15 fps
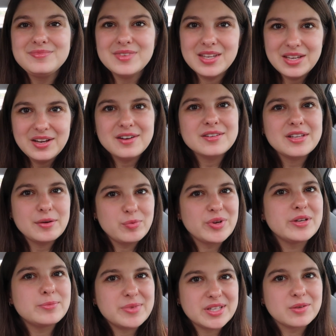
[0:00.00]
you know, they
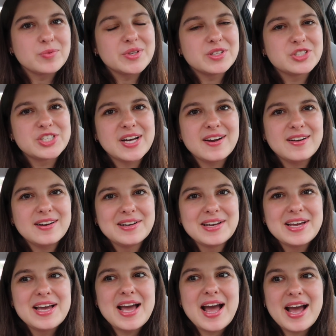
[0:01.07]
wheeled me in the wheelchair
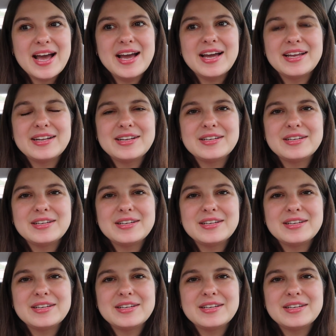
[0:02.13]
and